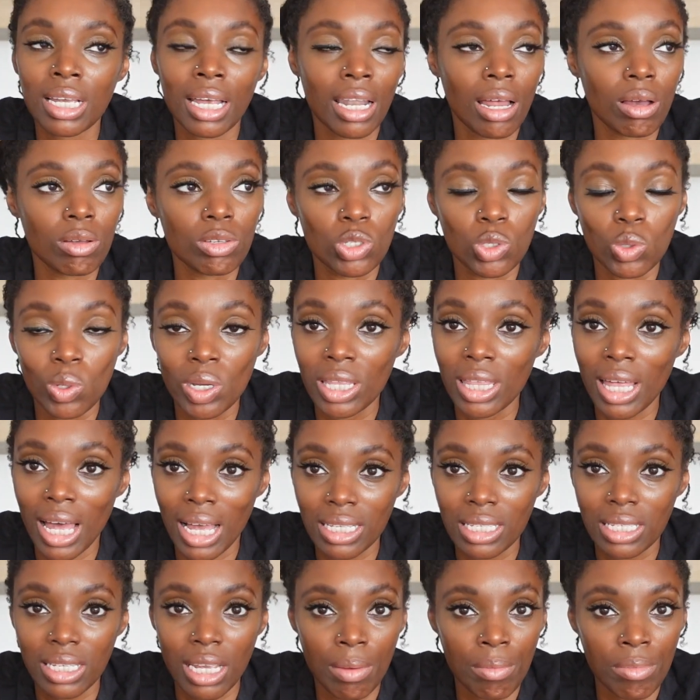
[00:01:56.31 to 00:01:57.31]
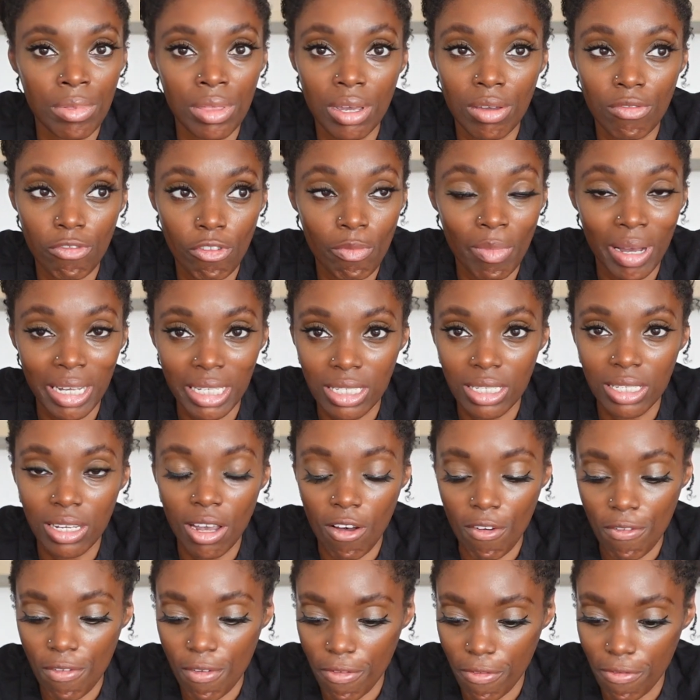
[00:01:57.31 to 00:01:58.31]
and I was doing that same thing for
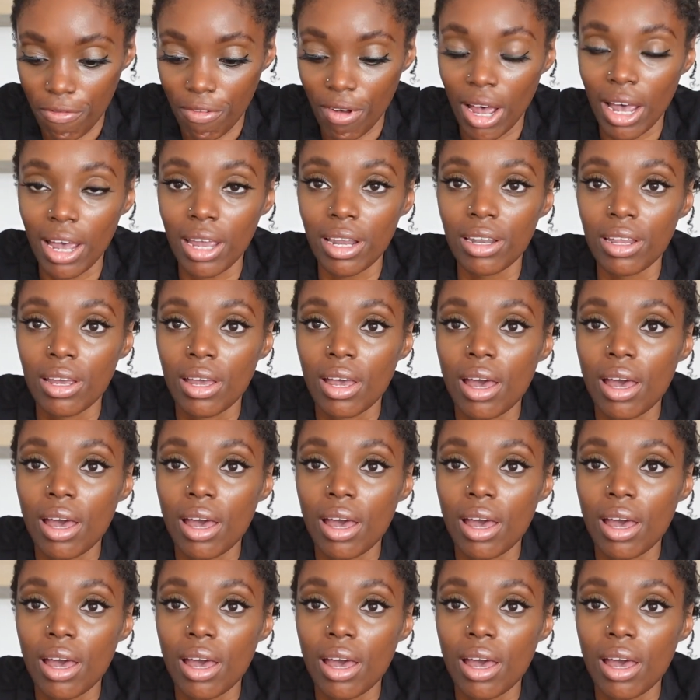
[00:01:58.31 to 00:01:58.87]
myself, fine,